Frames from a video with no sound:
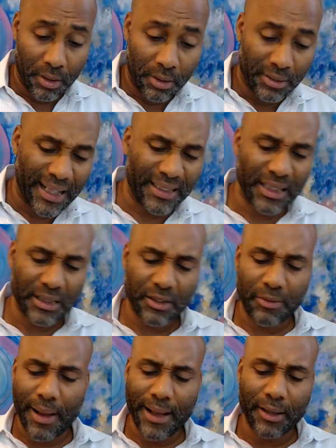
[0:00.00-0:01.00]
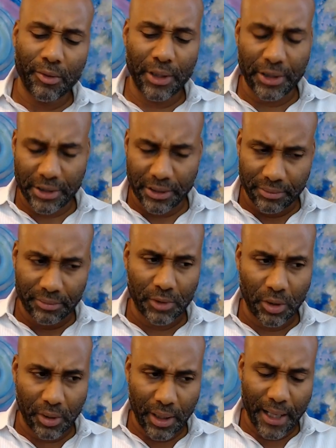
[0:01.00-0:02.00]
Take sense of moderation,
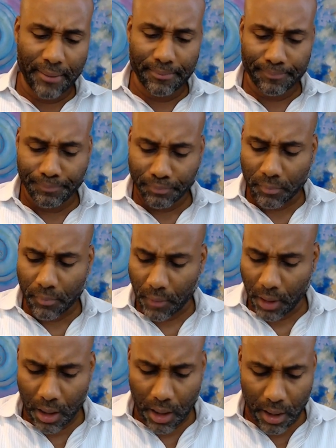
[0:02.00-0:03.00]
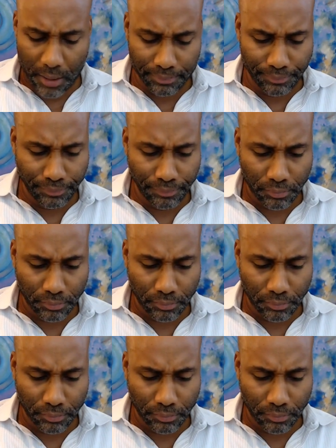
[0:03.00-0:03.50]
okay? Um,